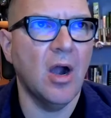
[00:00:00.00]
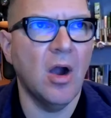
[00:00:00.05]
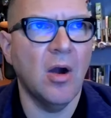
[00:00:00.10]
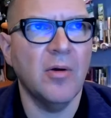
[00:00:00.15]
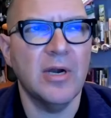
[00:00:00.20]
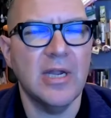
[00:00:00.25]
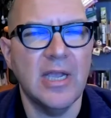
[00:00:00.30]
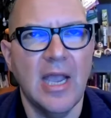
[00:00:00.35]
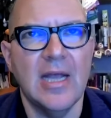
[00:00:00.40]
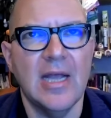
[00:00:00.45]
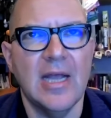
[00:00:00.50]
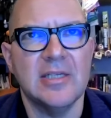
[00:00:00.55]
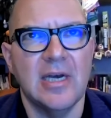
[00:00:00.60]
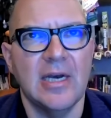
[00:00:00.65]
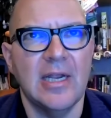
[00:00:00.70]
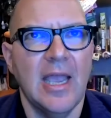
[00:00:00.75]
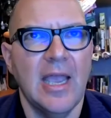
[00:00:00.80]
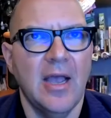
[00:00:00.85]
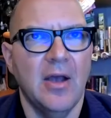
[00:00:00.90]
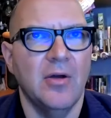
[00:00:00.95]
already has an
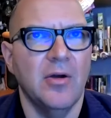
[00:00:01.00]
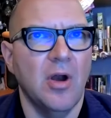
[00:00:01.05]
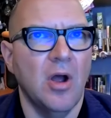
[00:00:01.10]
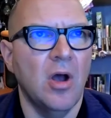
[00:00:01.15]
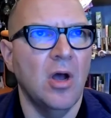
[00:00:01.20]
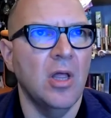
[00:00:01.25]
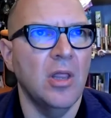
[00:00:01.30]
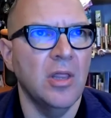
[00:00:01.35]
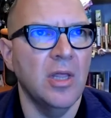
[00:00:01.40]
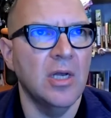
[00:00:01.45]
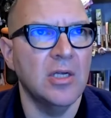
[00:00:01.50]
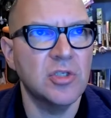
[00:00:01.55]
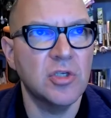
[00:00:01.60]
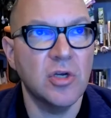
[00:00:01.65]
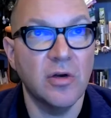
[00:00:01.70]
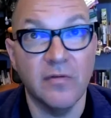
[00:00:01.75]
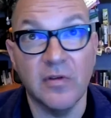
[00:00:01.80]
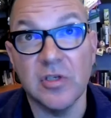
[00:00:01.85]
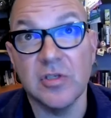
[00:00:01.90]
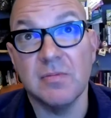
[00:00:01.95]
account on the
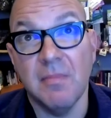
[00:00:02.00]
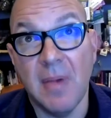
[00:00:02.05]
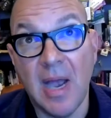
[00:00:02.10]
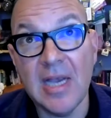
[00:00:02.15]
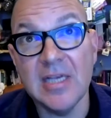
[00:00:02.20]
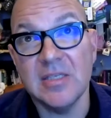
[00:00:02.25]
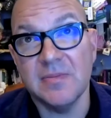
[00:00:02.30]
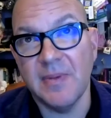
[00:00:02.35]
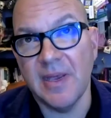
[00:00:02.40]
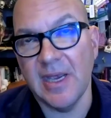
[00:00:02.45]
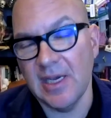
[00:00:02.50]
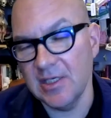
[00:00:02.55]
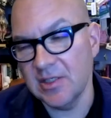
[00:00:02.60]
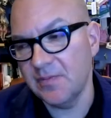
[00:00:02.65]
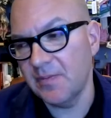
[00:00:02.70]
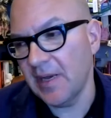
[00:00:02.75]
service MySpace,